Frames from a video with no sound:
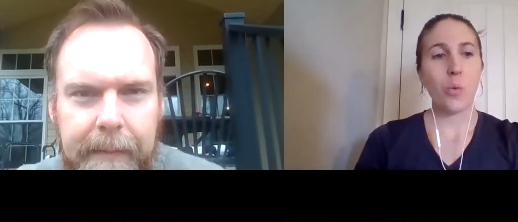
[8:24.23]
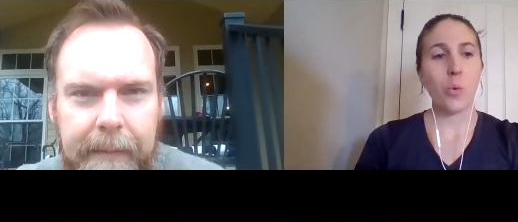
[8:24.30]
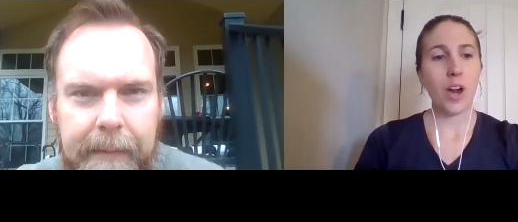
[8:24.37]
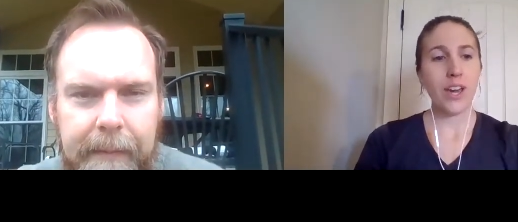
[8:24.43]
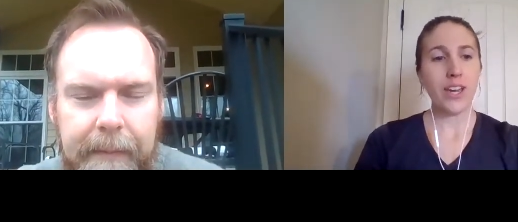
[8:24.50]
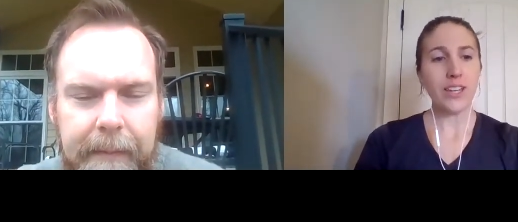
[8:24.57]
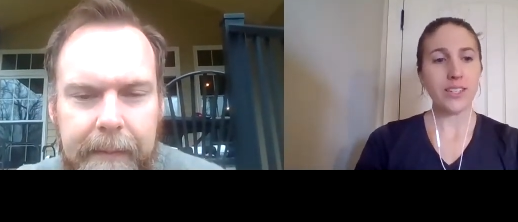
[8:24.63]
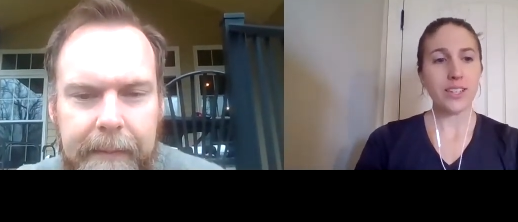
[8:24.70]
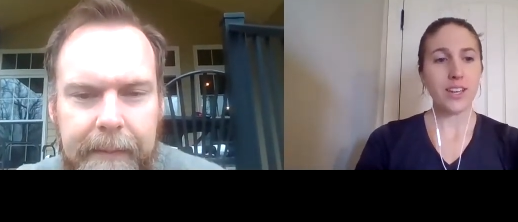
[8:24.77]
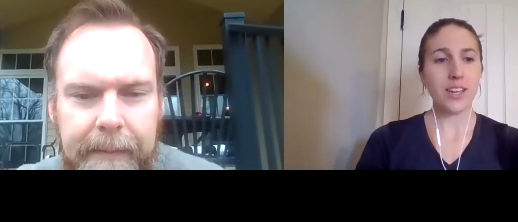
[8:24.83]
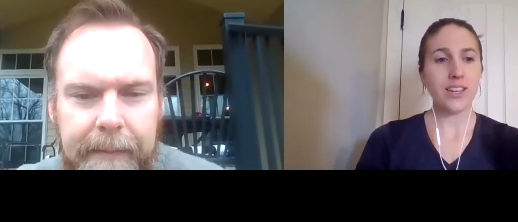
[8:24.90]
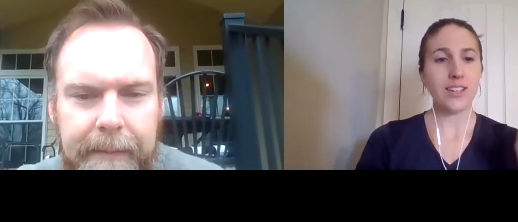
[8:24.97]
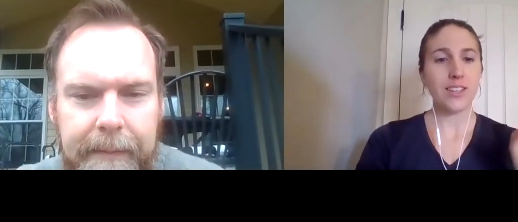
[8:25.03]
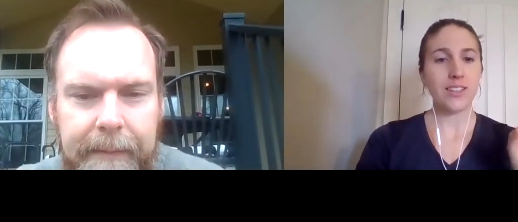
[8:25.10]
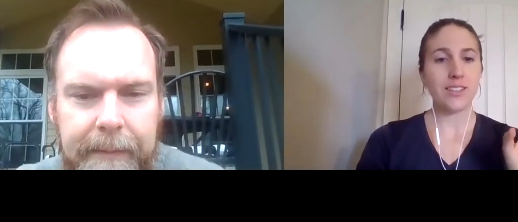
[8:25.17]
Speaker 1: what
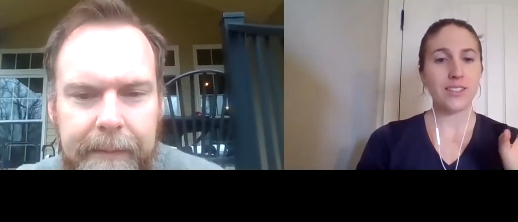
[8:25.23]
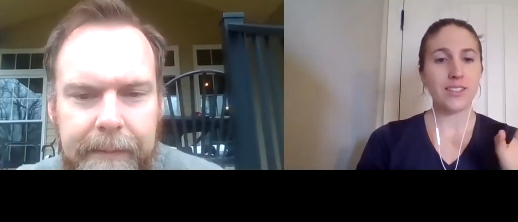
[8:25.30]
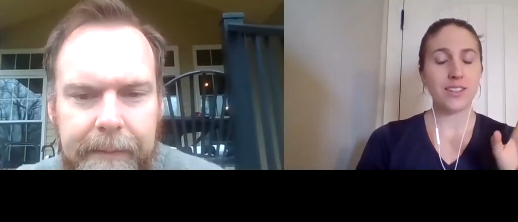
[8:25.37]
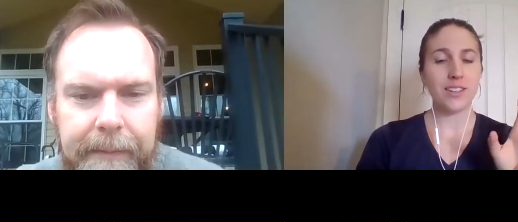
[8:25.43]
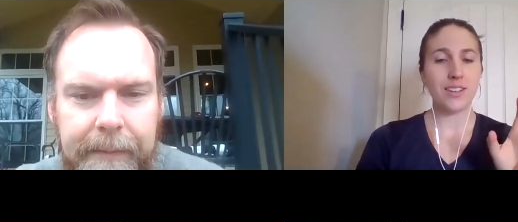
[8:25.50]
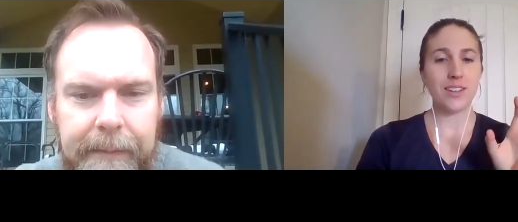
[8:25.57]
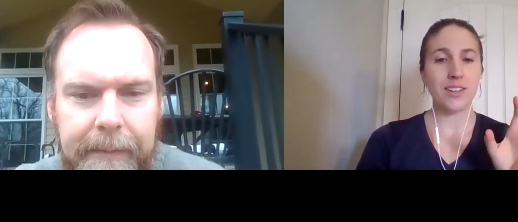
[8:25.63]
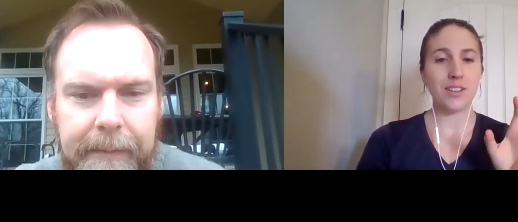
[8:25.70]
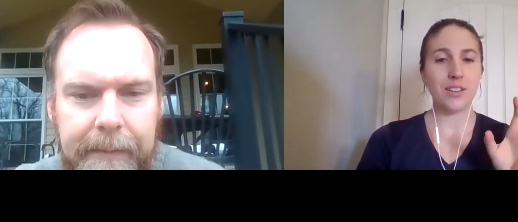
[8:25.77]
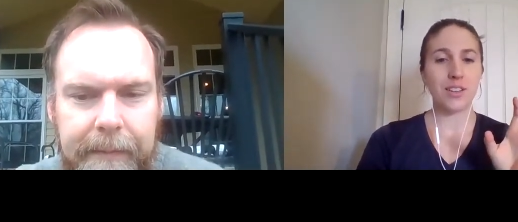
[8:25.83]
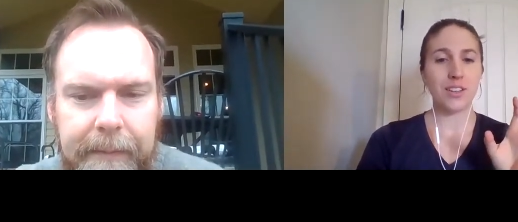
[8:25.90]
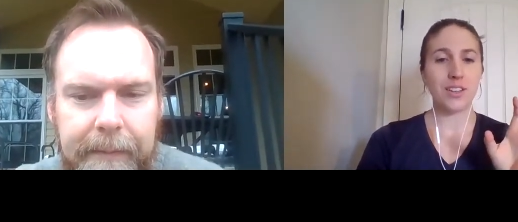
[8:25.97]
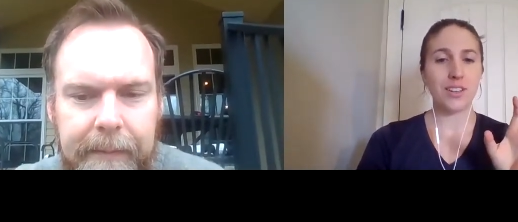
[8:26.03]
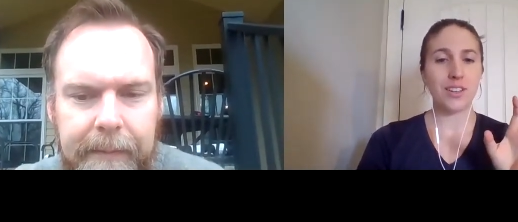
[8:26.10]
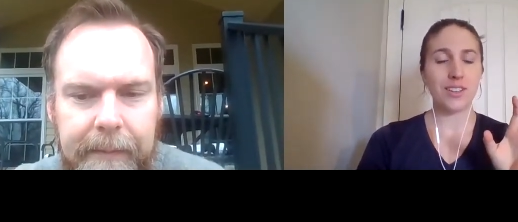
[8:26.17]
is the
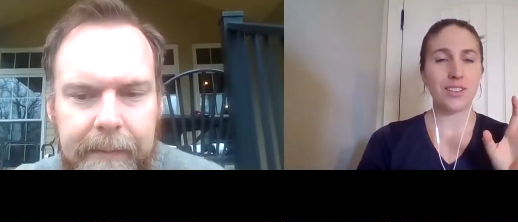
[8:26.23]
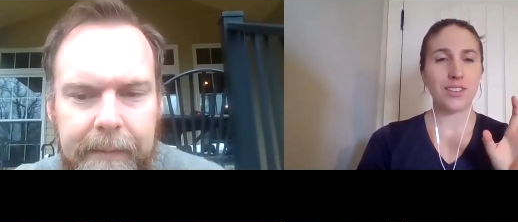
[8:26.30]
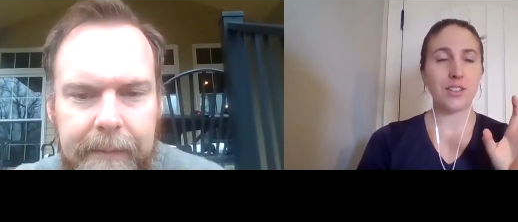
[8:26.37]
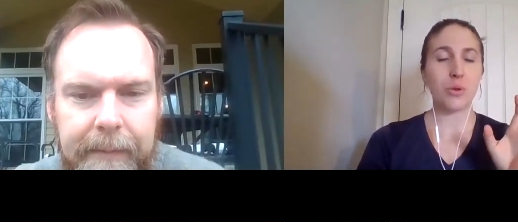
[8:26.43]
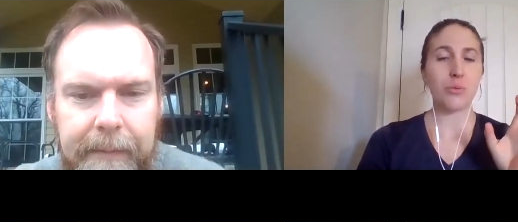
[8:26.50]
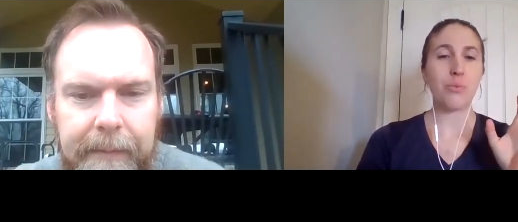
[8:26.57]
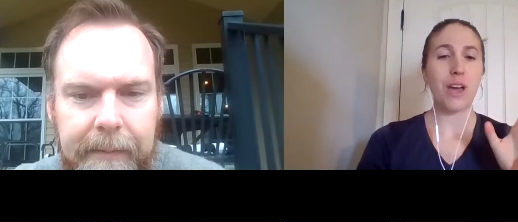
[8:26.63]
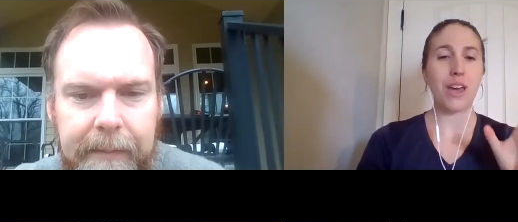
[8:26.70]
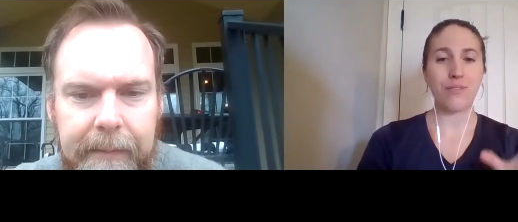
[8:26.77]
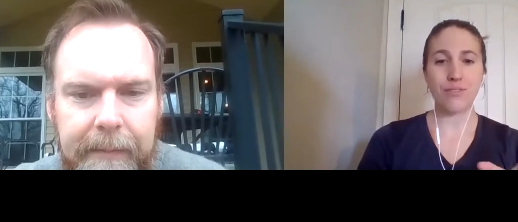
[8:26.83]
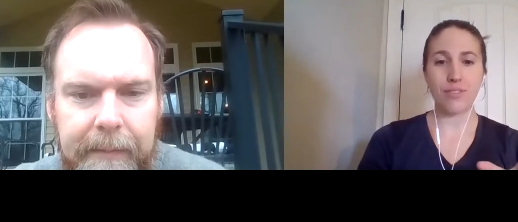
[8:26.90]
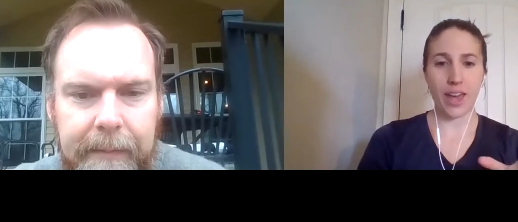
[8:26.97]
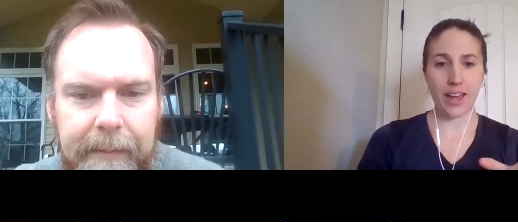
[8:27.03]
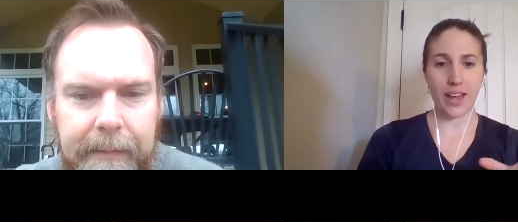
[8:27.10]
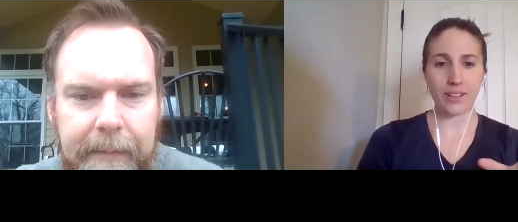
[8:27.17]
the red
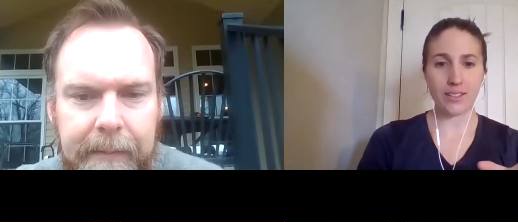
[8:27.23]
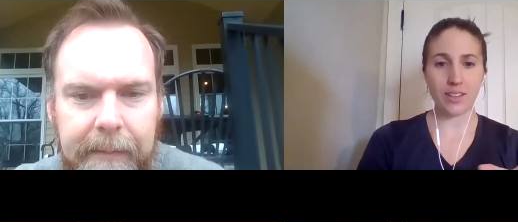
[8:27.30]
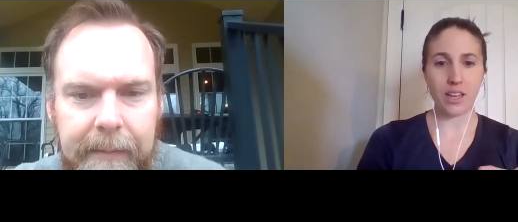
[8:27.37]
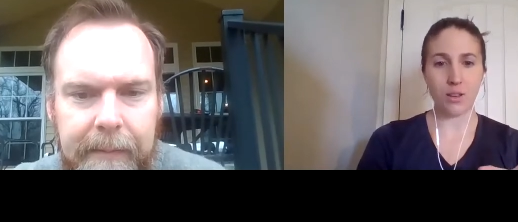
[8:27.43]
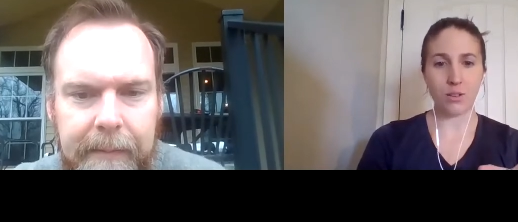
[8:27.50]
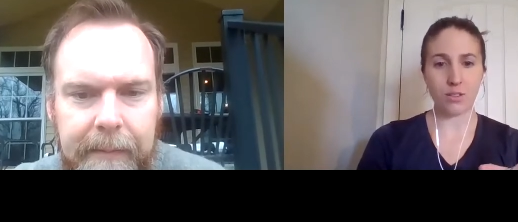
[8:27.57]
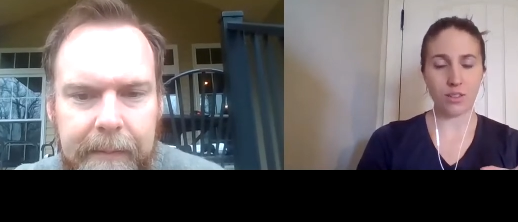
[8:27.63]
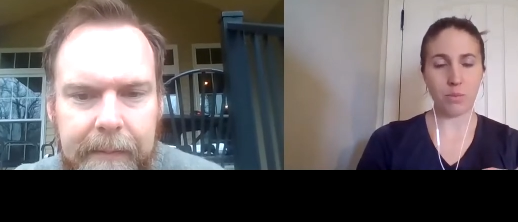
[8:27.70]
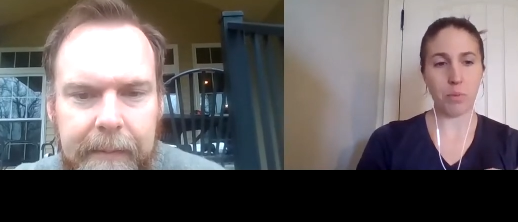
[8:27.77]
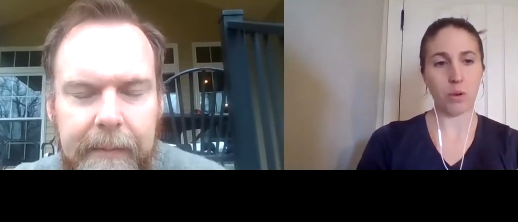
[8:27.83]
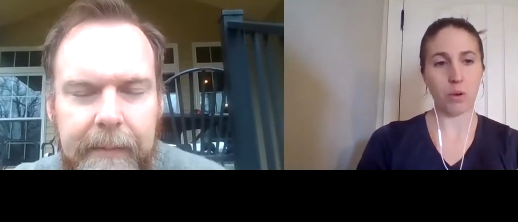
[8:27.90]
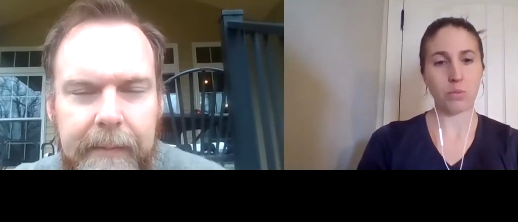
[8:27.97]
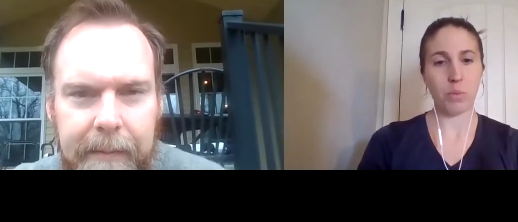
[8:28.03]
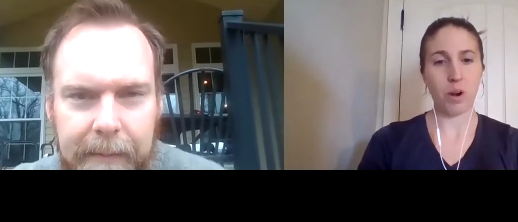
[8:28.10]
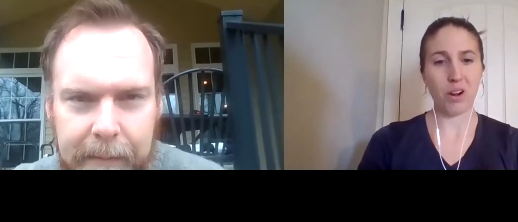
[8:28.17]
flags that you see
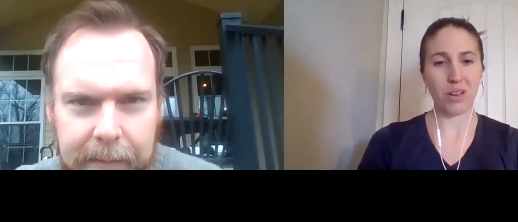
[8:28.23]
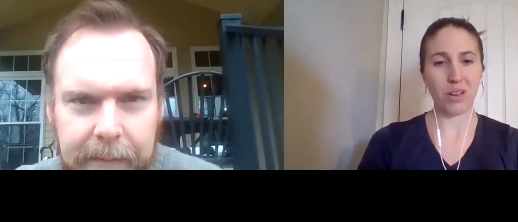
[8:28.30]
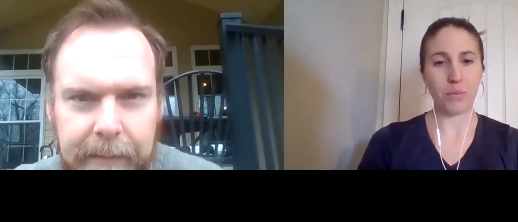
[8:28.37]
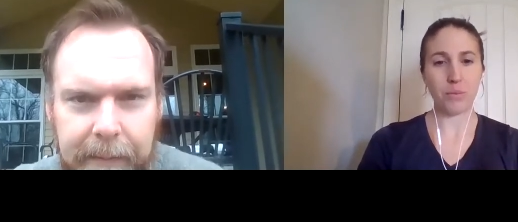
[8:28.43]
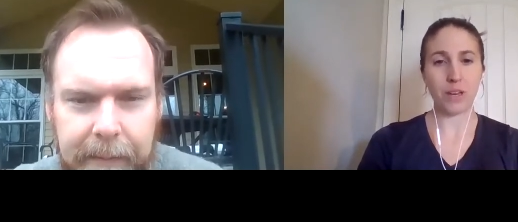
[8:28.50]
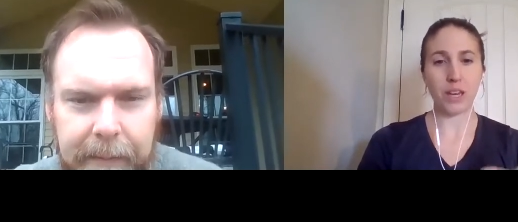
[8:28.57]
postpartum?